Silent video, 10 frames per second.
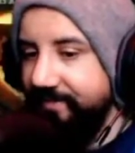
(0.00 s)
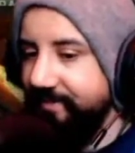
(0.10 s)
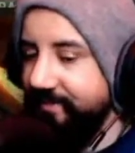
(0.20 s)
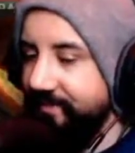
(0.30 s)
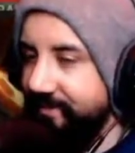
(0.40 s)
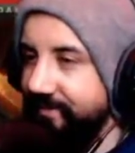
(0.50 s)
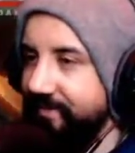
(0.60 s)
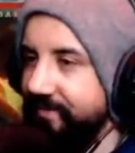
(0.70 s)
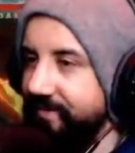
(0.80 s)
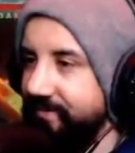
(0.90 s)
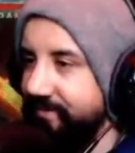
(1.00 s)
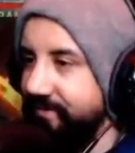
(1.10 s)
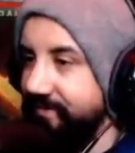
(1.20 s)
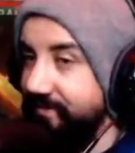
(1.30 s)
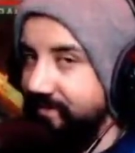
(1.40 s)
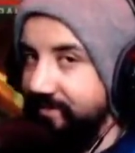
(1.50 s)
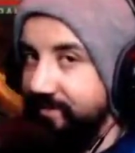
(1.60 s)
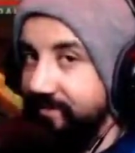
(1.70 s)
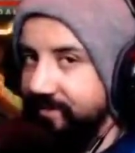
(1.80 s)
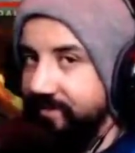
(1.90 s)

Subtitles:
(silence)